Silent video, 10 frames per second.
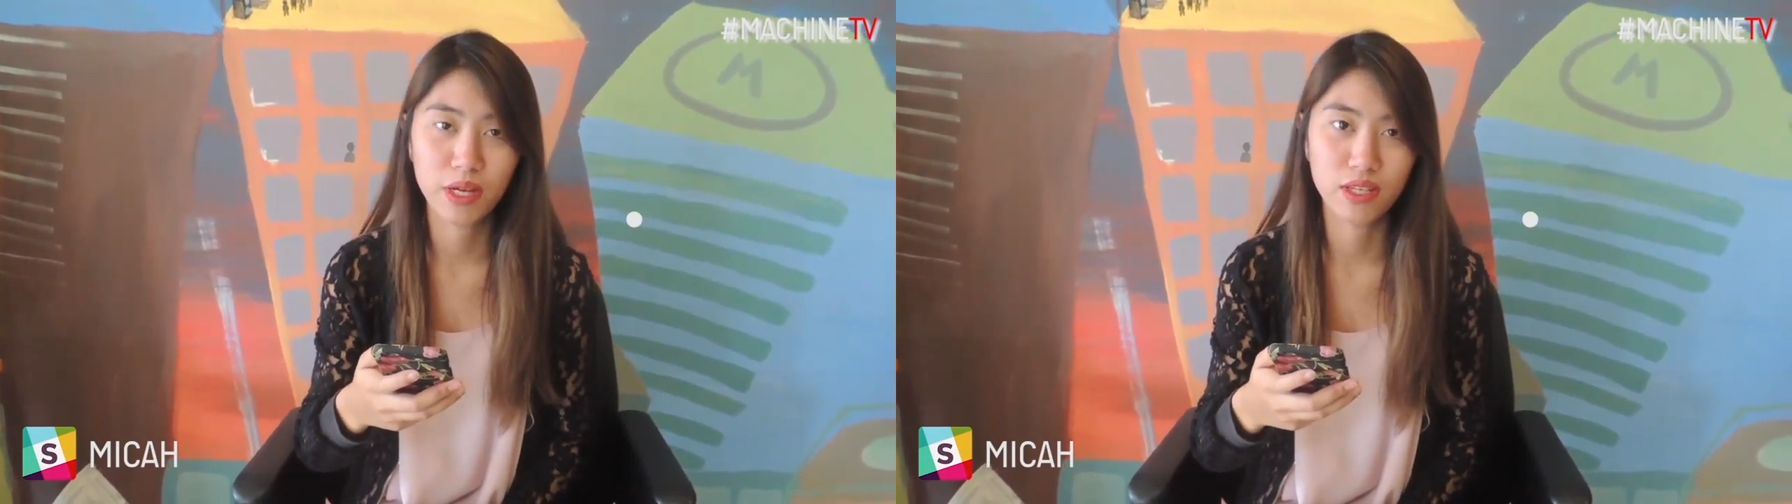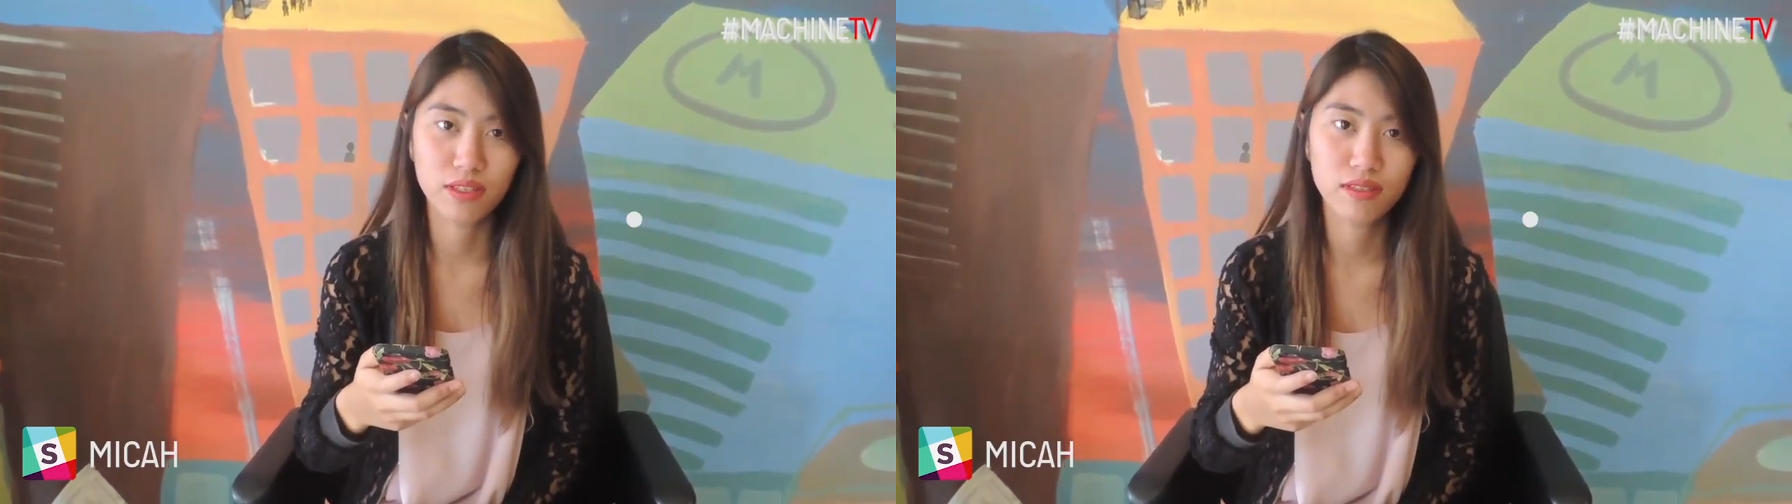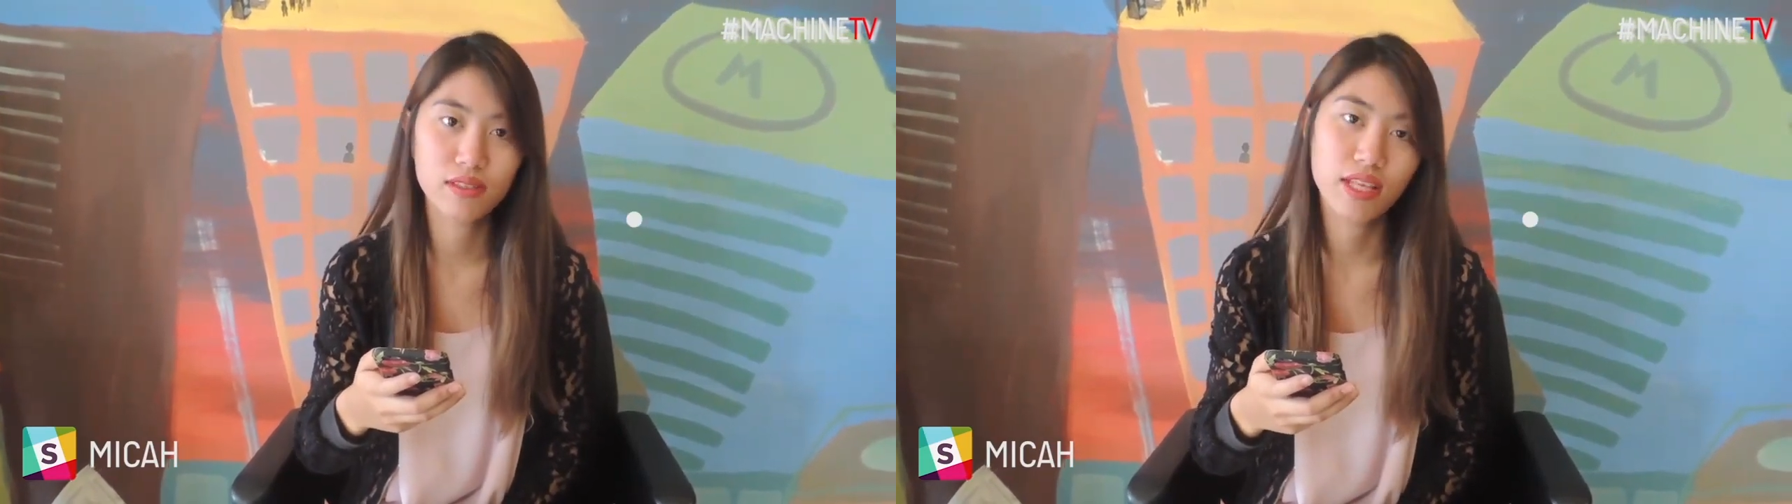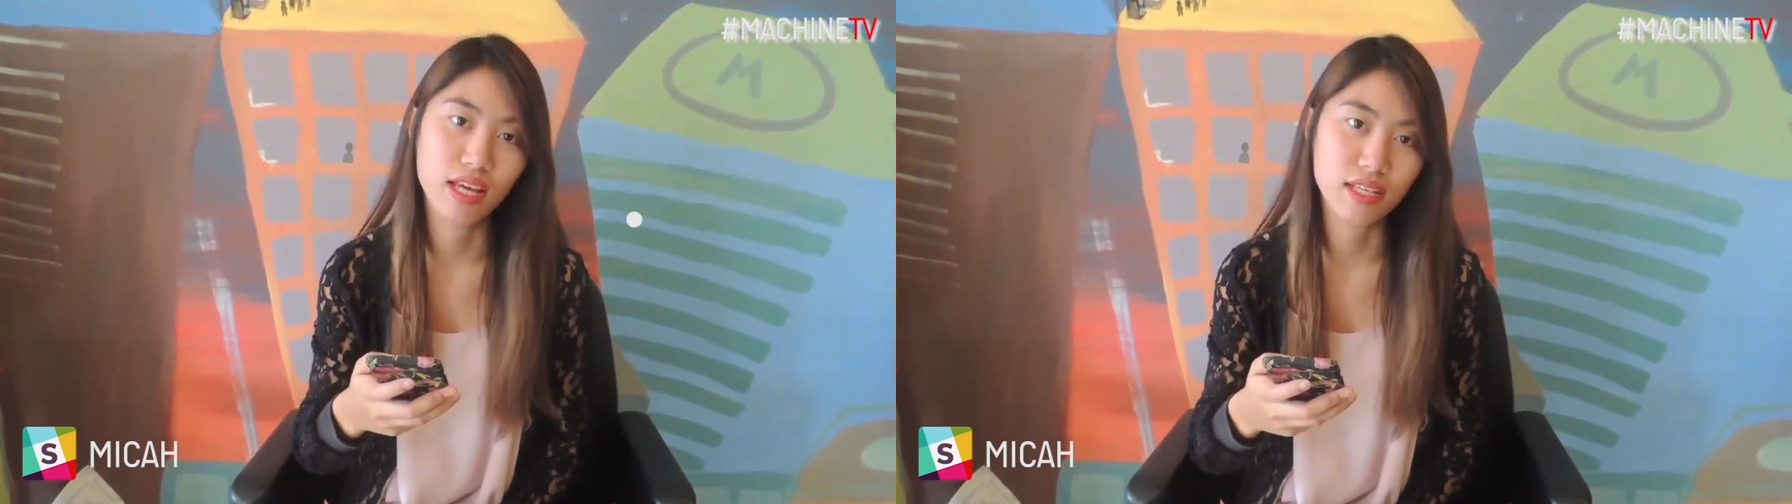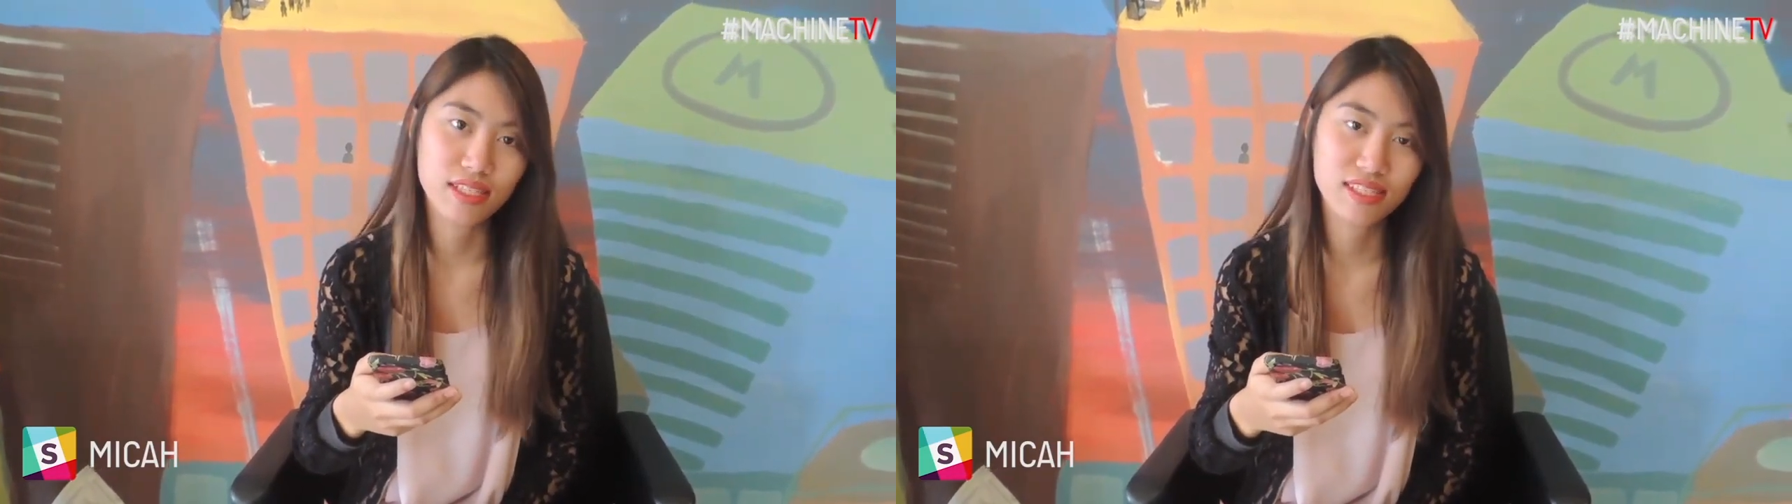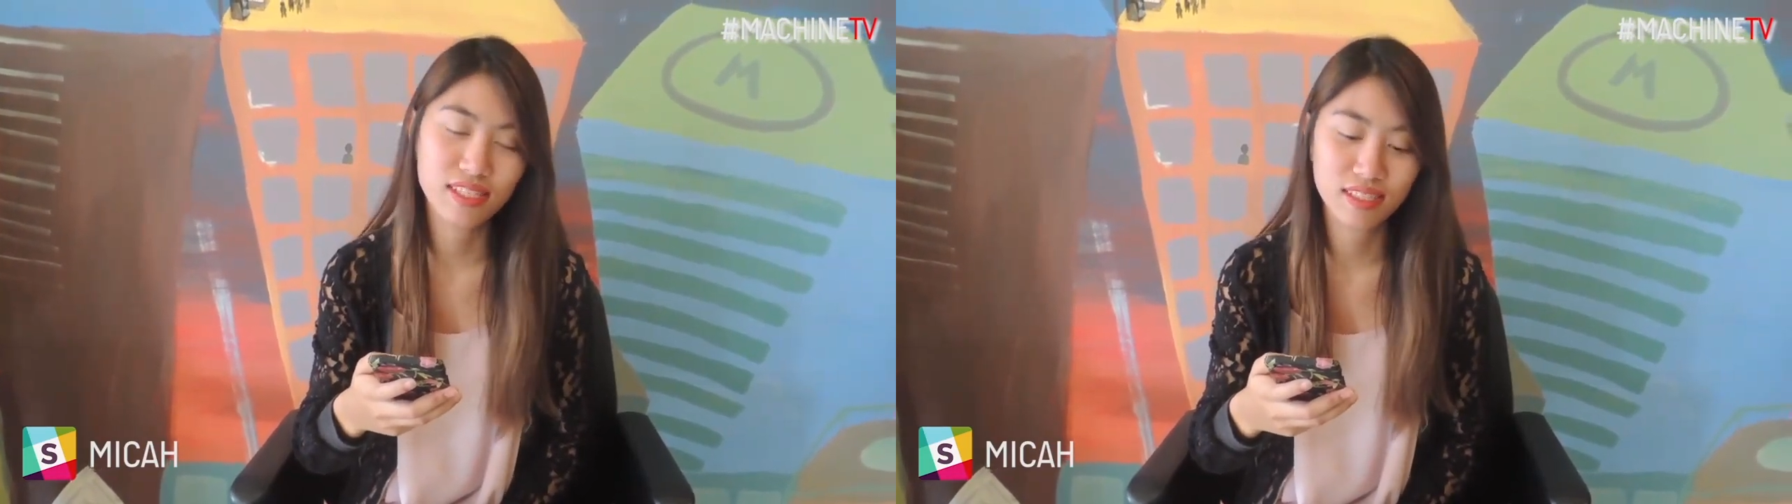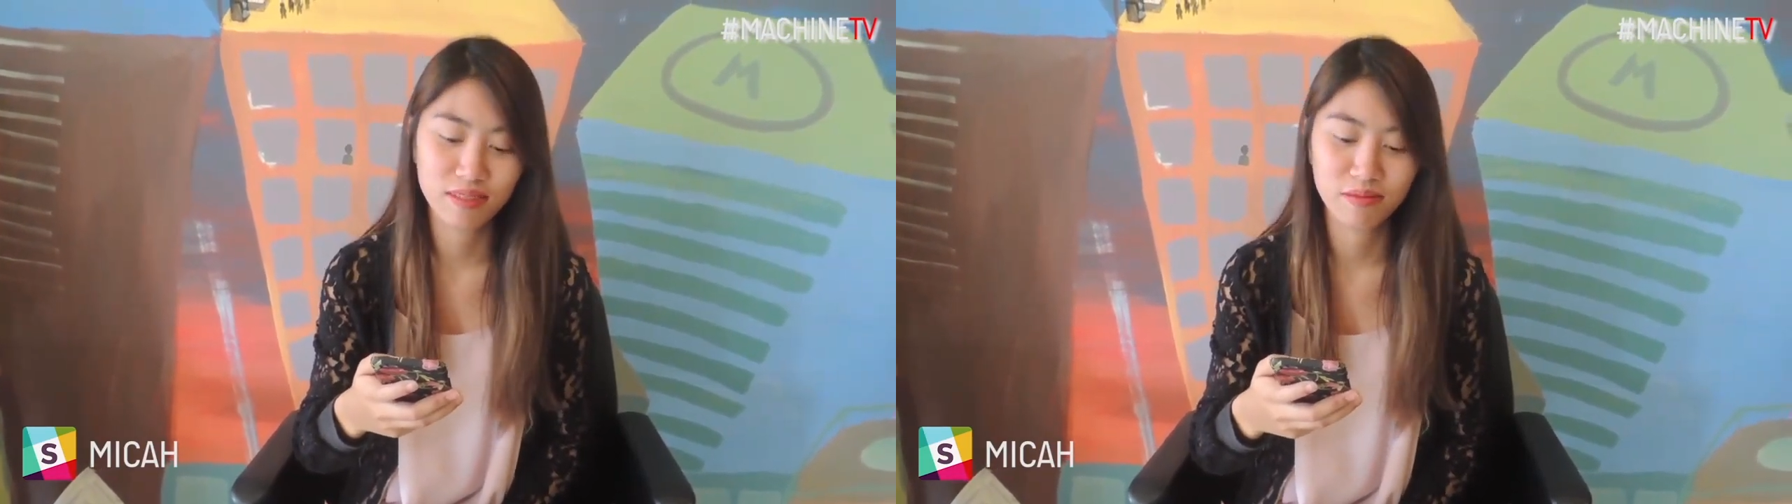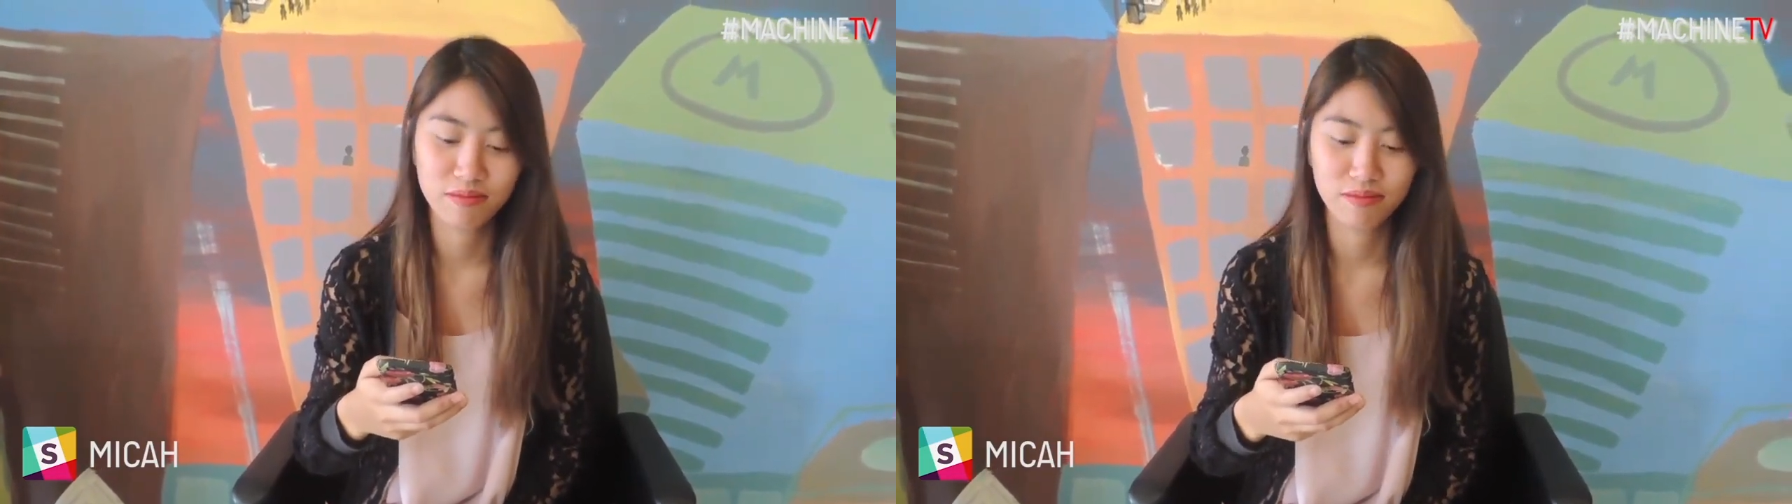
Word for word: Period. Thanks.